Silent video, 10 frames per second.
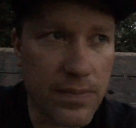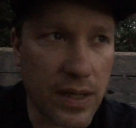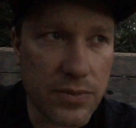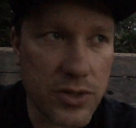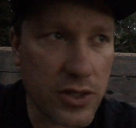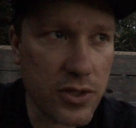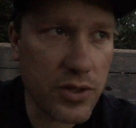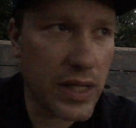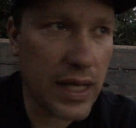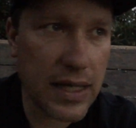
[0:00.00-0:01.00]
sure a new
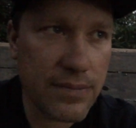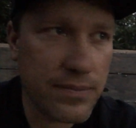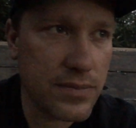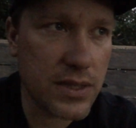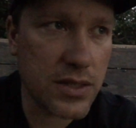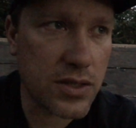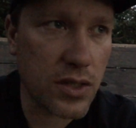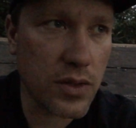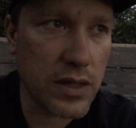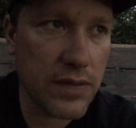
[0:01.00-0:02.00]
guy did it
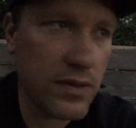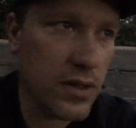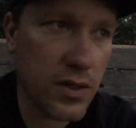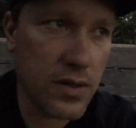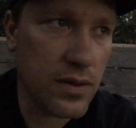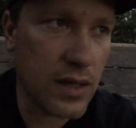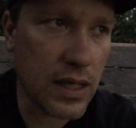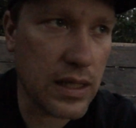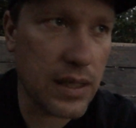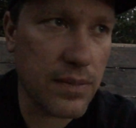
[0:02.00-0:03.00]
slowly, even though
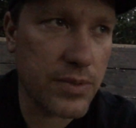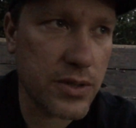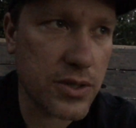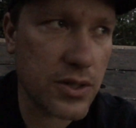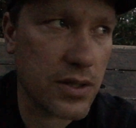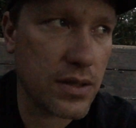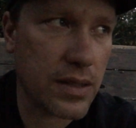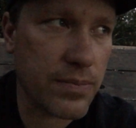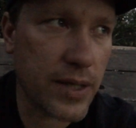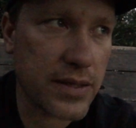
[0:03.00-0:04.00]
I'm pretty sure I'd
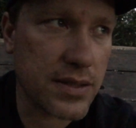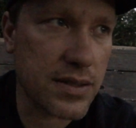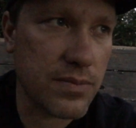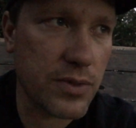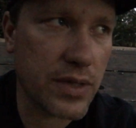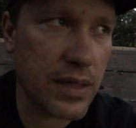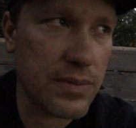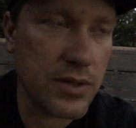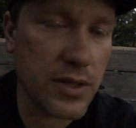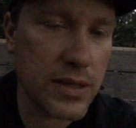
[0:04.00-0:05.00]
practiced in boot camp to
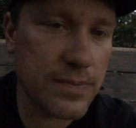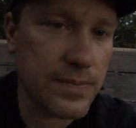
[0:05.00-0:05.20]
do it.